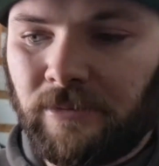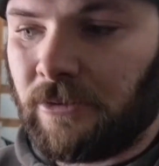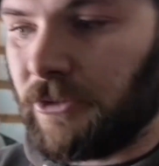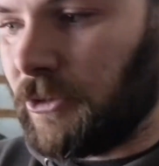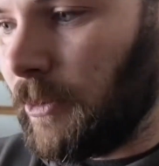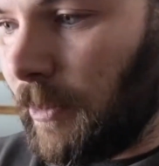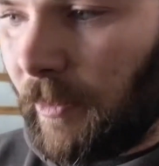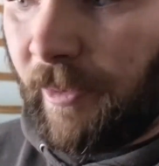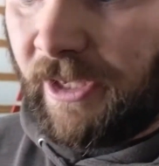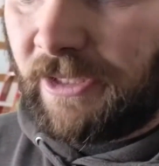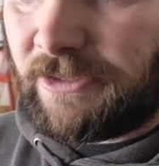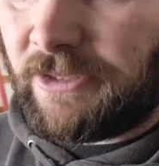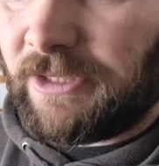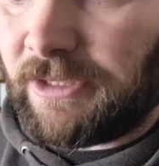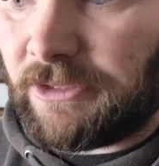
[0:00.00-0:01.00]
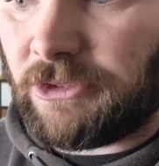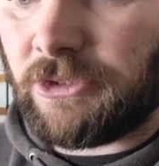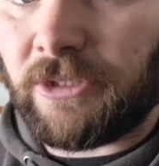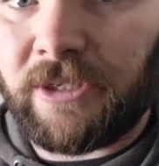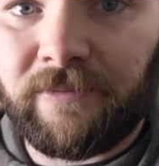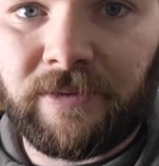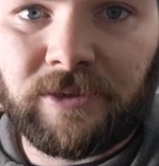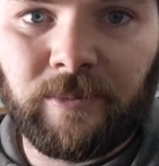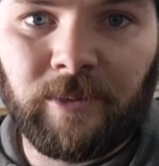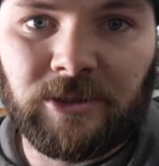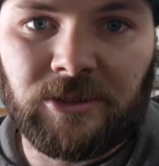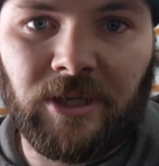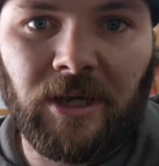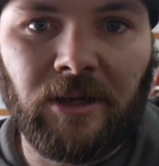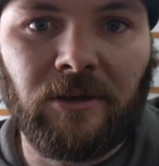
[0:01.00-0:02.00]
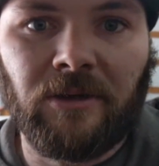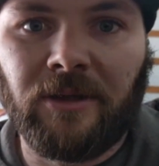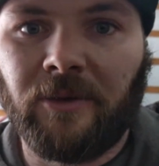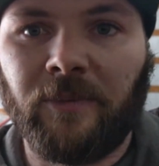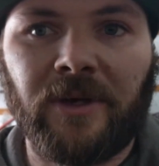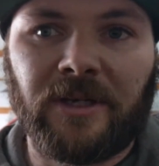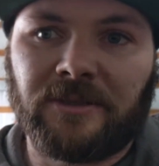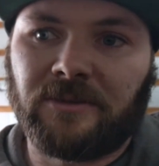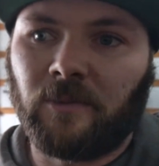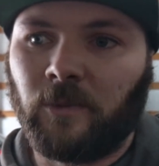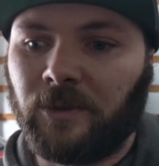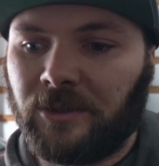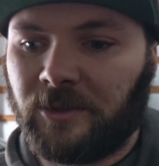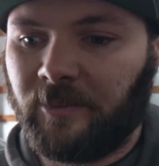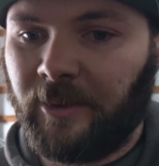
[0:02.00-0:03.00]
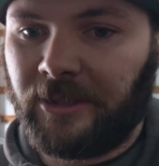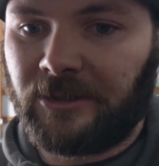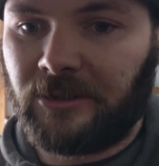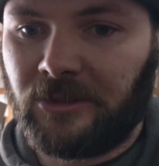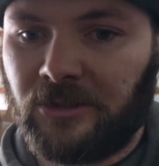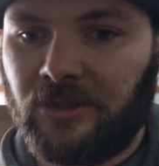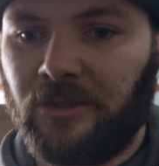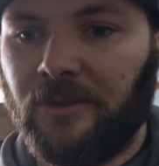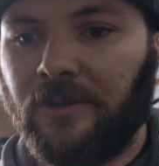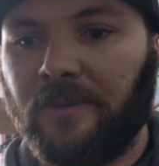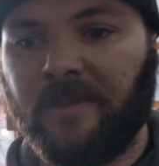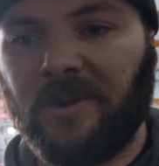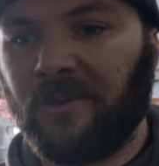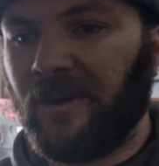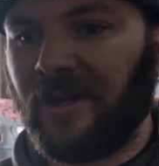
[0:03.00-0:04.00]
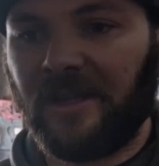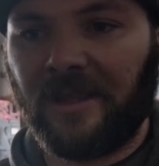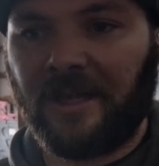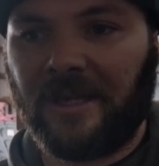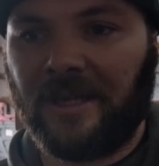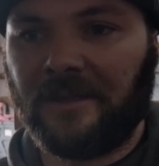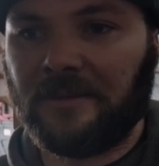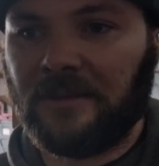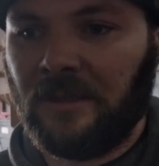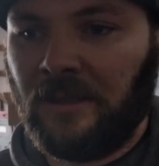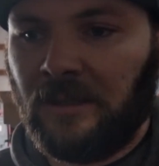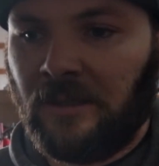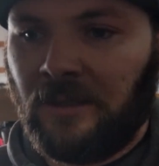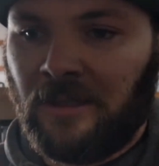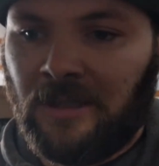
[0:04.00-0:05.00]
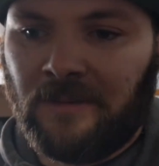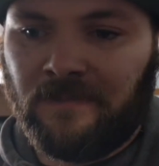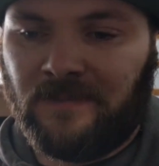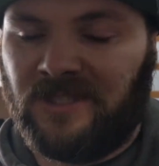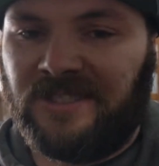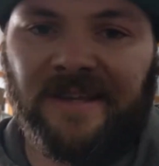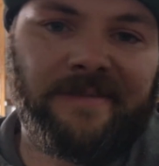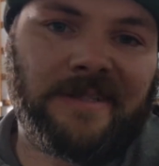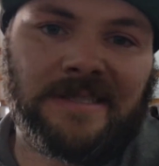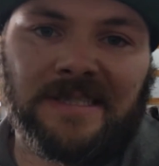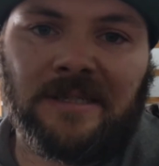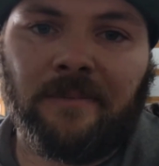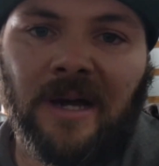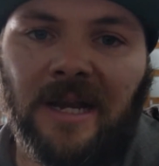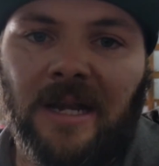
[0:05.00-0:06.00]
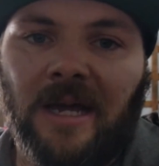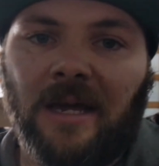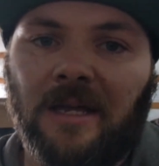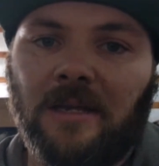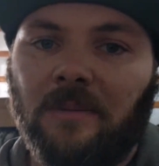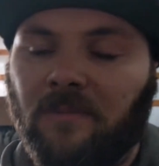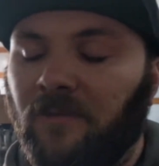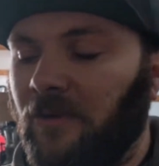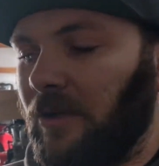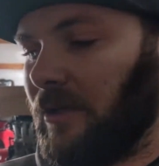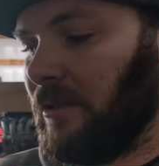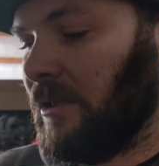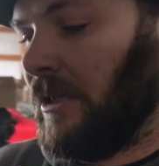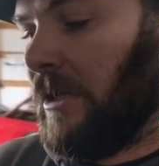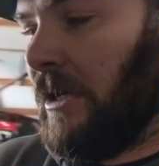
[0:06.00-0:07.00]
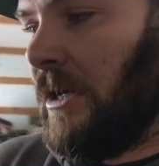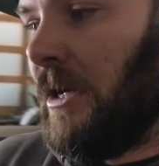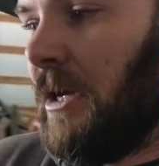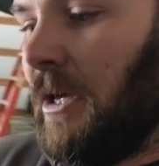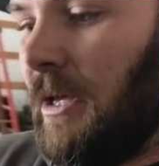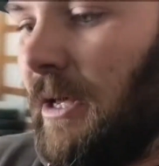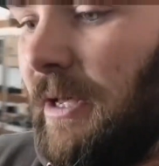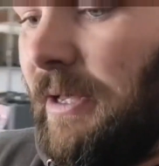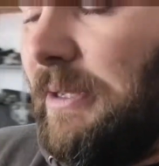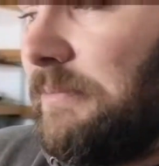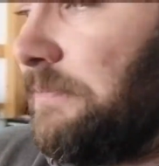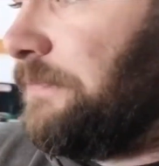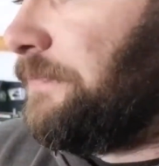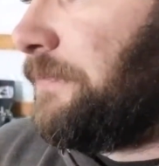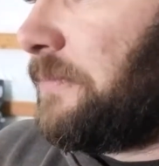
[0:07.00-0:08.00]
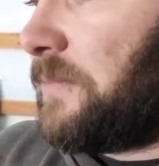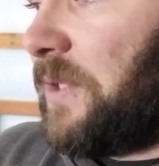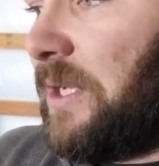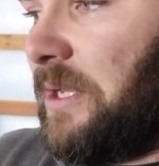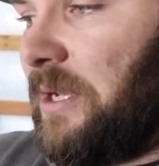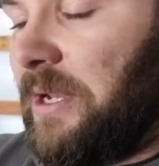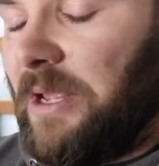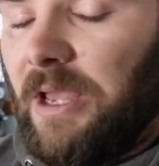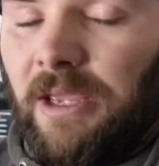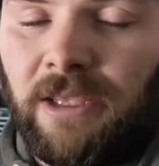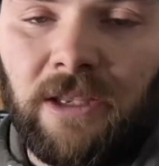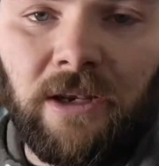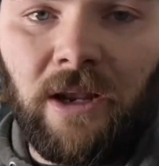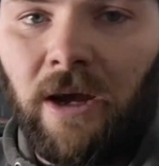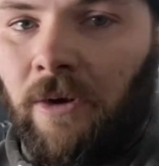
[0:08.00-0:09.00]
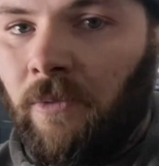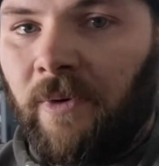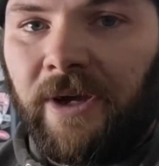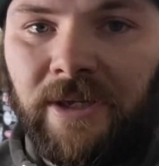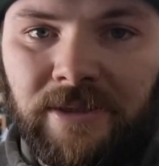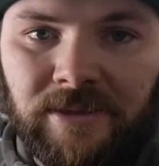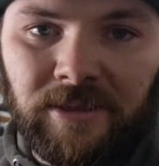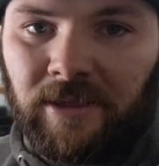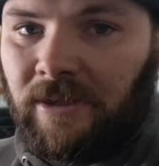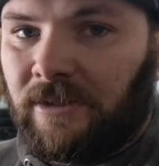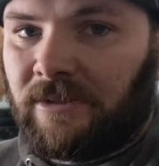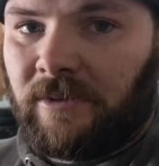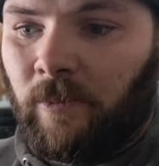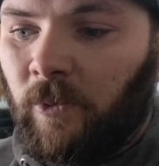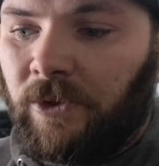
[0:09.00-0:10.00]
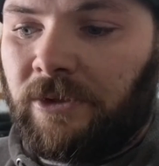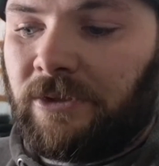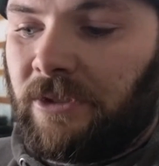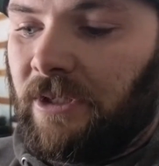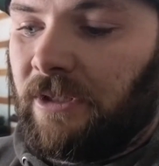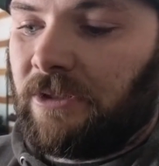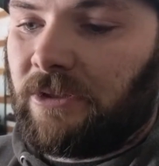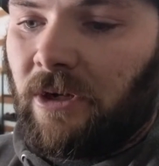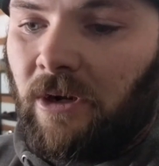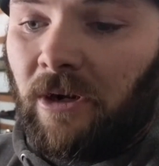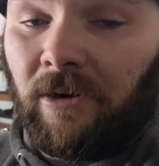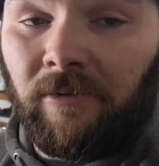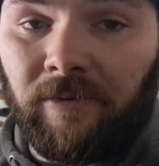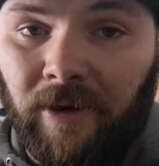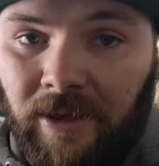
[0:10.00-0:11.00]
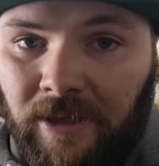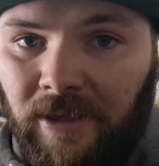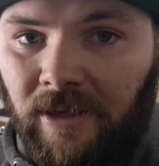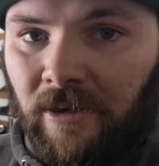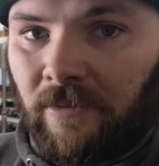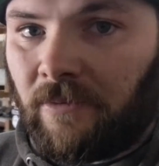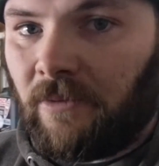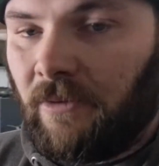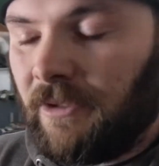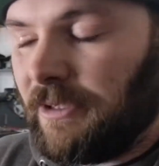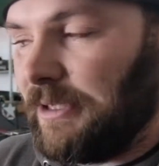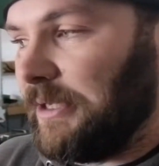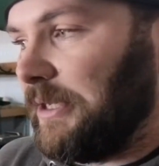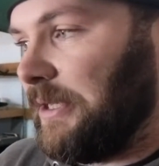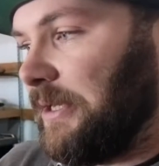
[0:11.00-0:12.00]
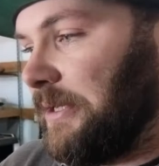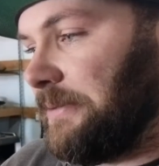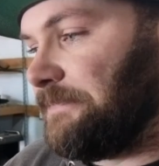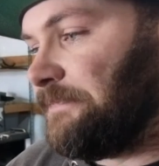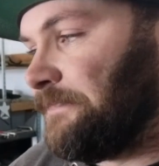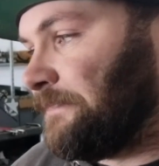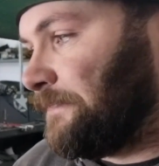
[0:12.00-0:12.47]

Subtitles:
Super basic, should give us a bunch of angle, and then we got some wheel spacers too. I'll be running like a 17x9 up front. And I cannot wait to get some wheels on this car and finally get it rolling again.